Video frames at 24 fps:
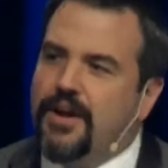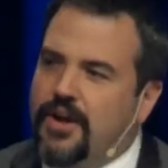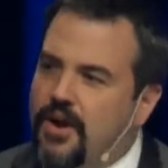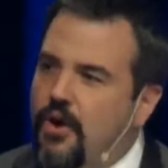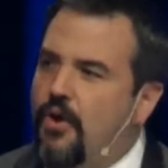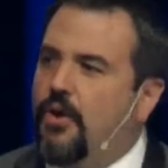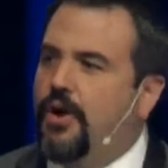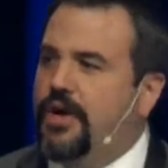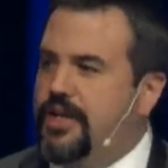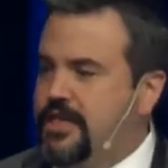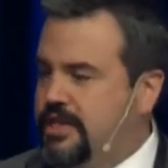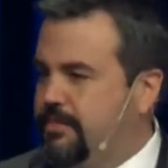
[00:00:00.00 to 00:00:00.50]

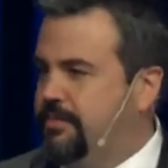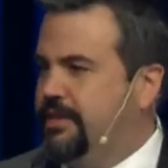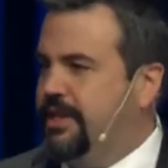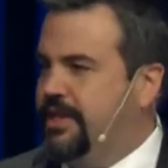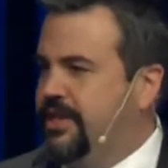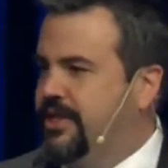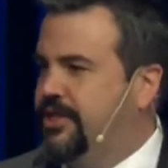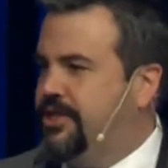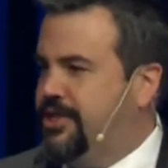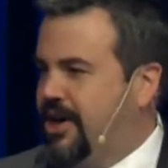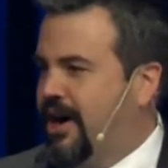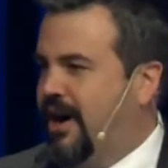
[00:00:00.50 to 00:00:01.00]
going to be
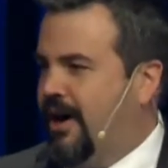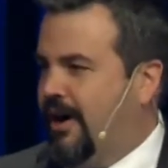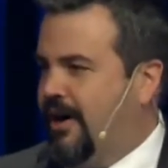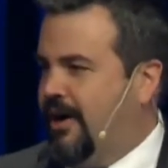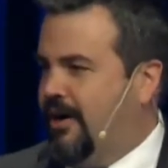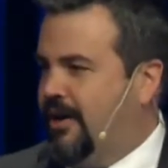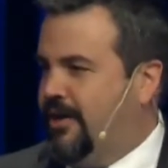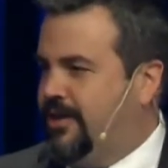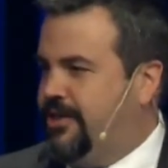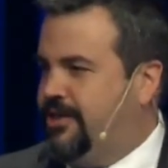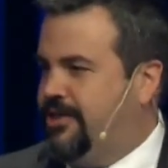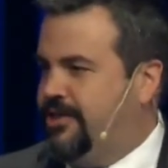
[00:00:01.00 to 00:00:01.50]
in
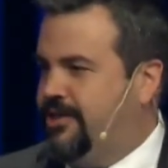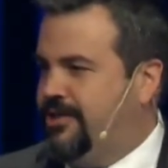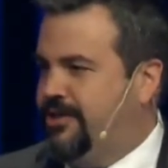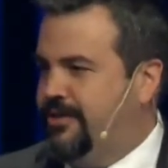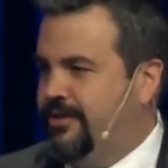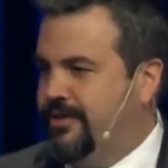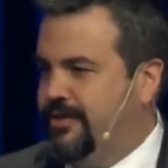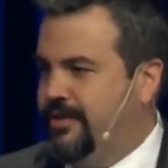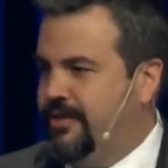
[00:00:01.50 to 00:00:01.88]
charge.